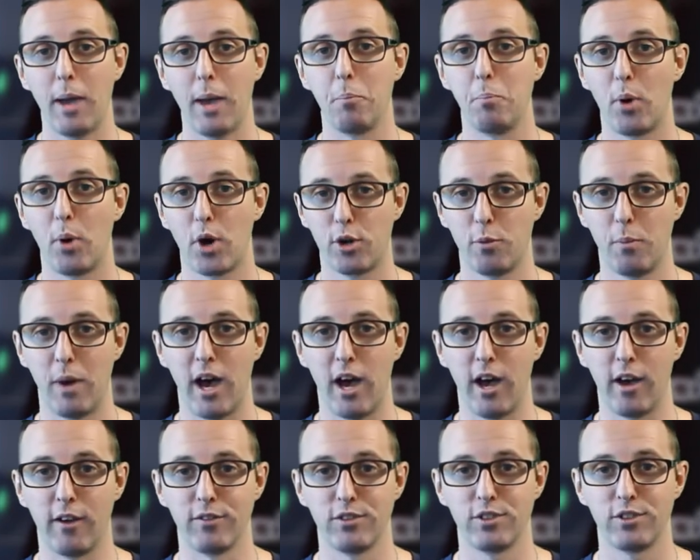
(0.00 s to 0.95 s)
and bottom
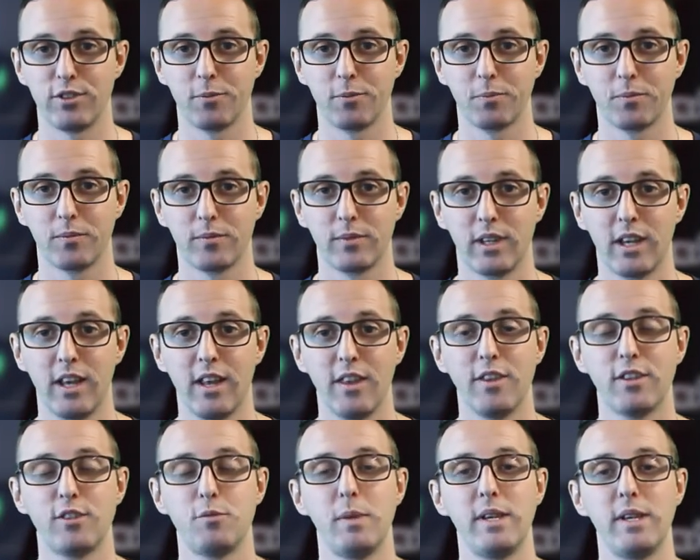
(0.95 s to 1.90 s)
halves.
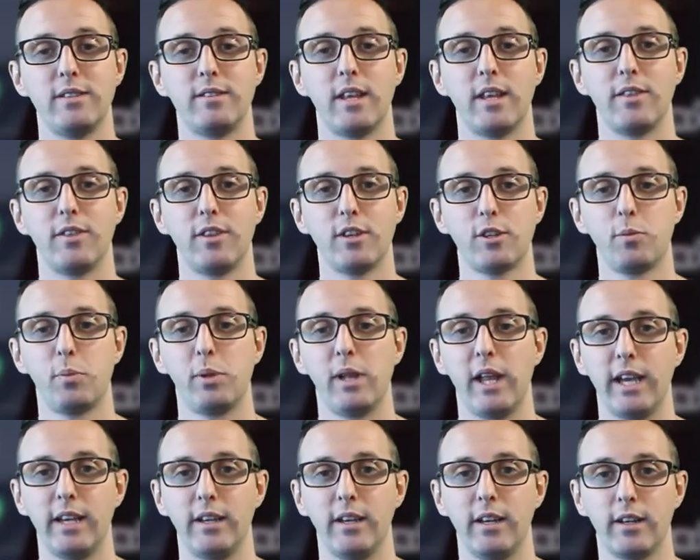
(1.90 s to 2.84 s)
This means that this
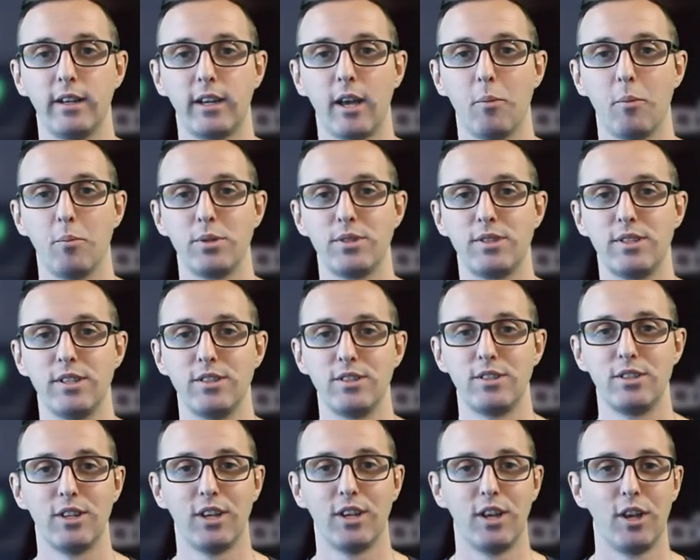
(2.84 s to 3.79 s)
plane
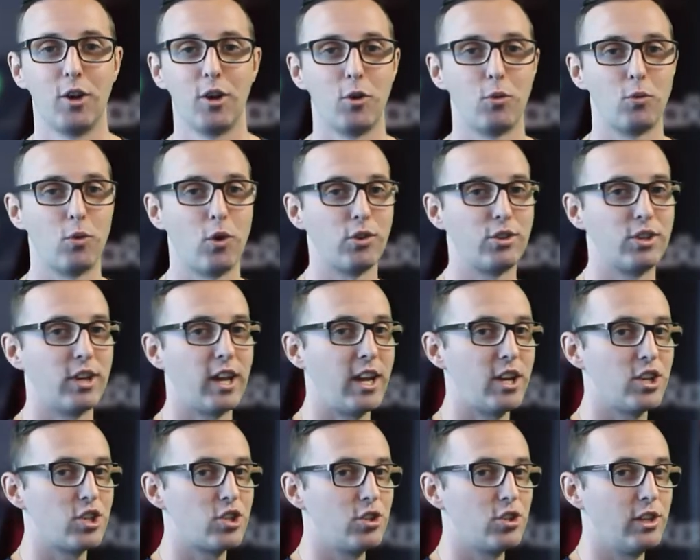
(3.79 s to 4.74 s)
encompasses
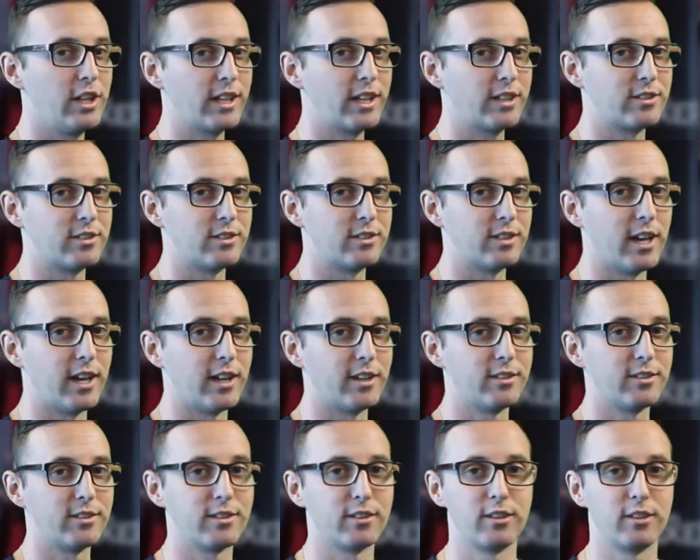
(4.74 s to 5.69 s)
rotational
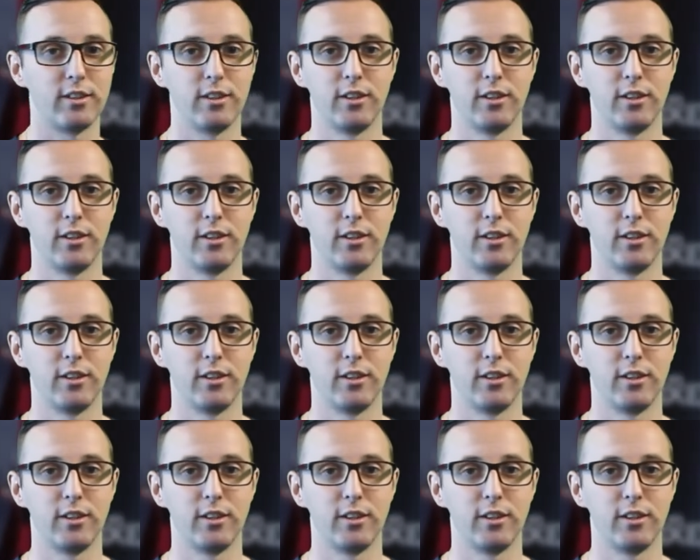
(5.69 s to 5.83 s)
exercise.